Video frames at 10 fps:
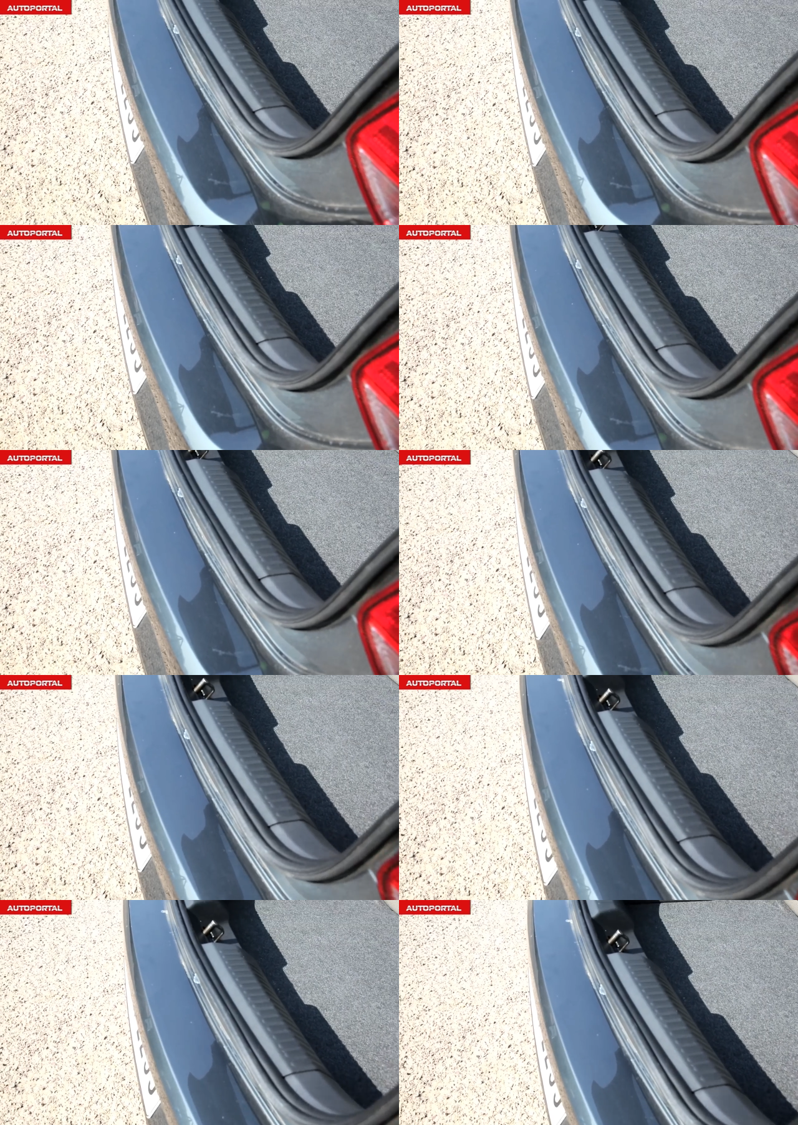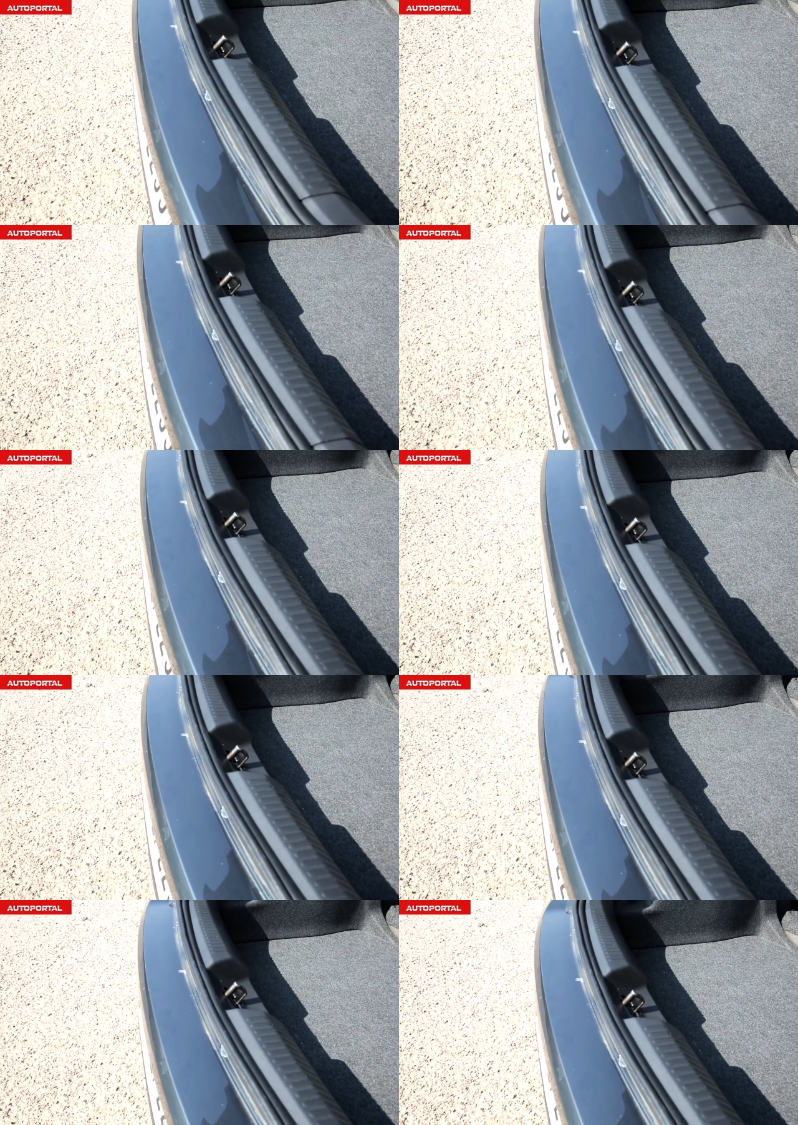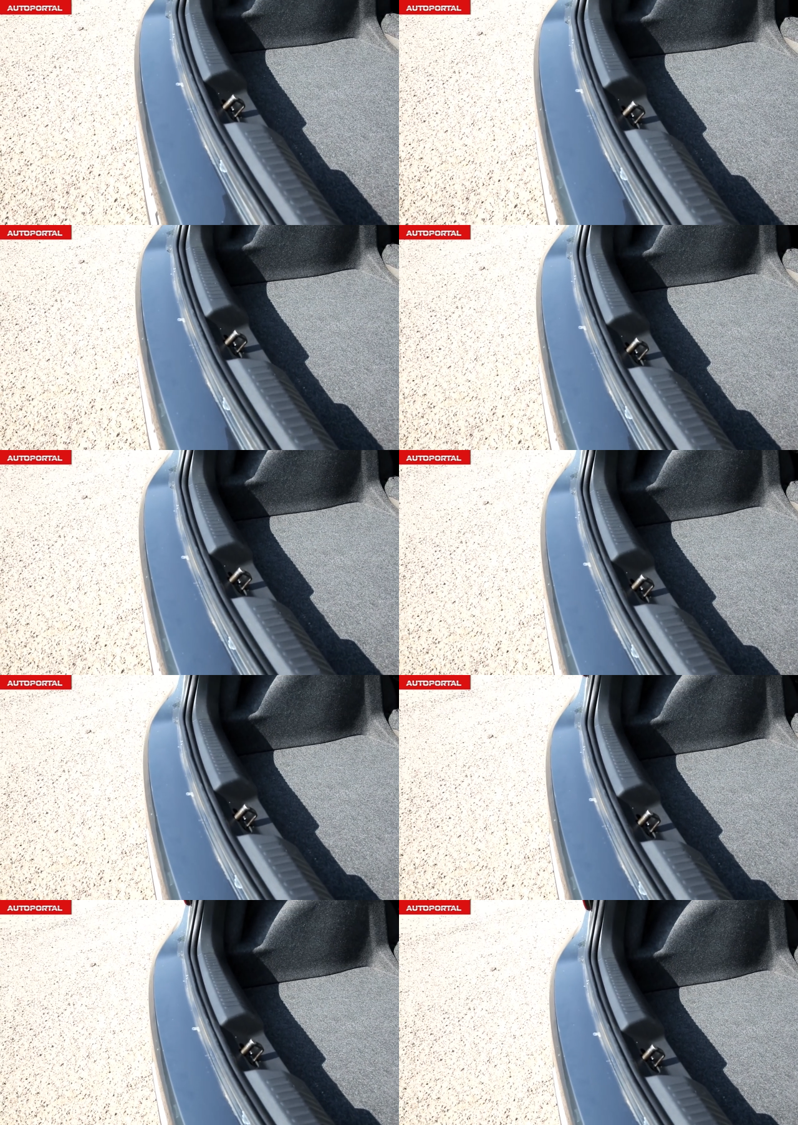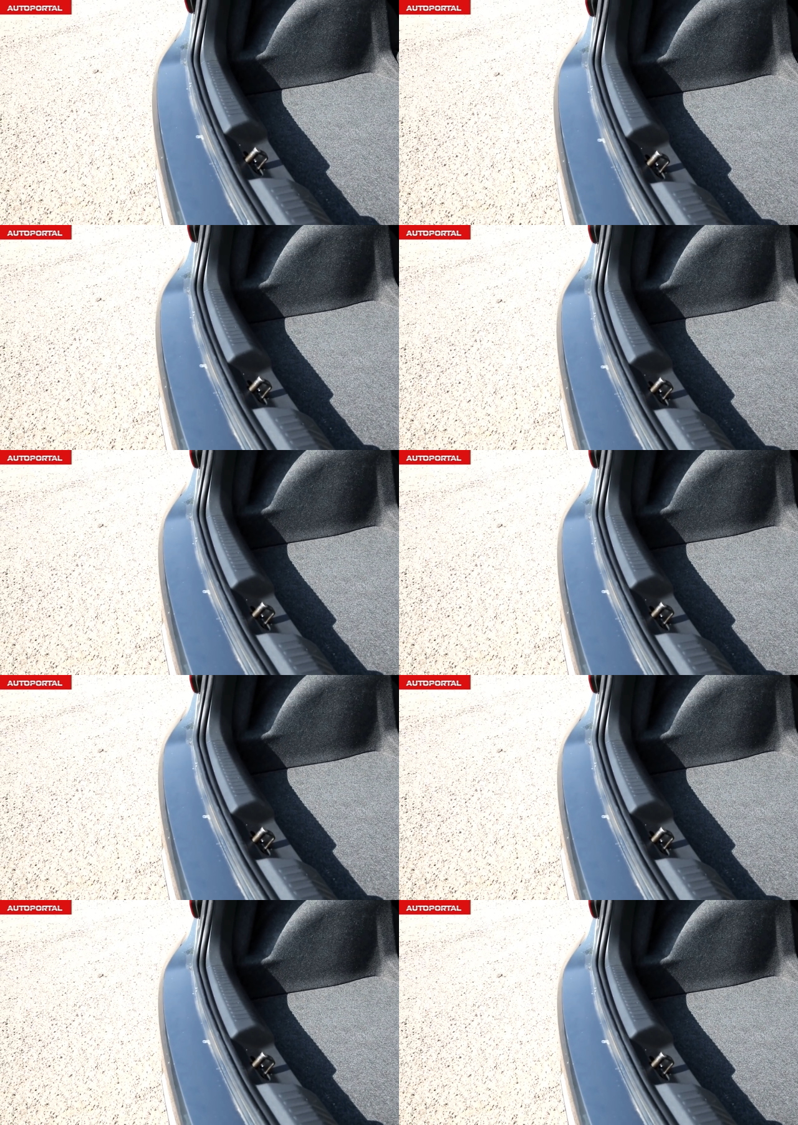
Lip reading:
[unreadable: no face in view]